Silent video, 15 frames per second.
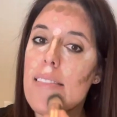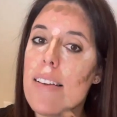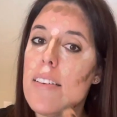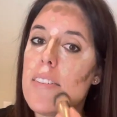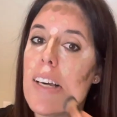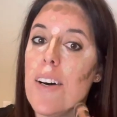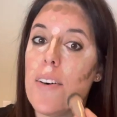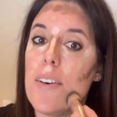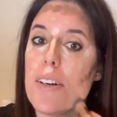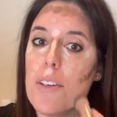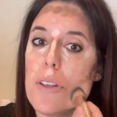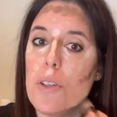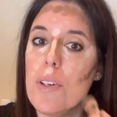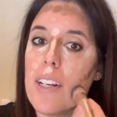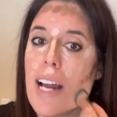So
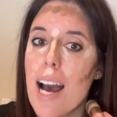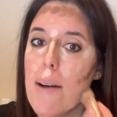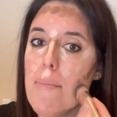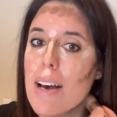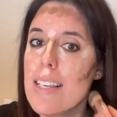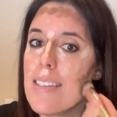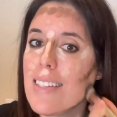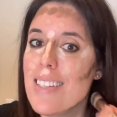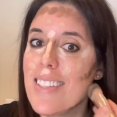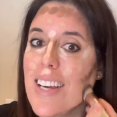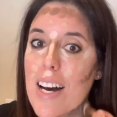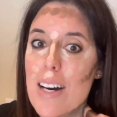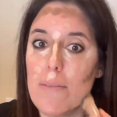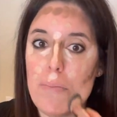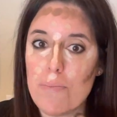you cannot mess this
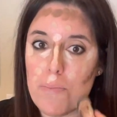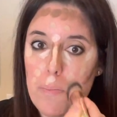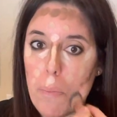up.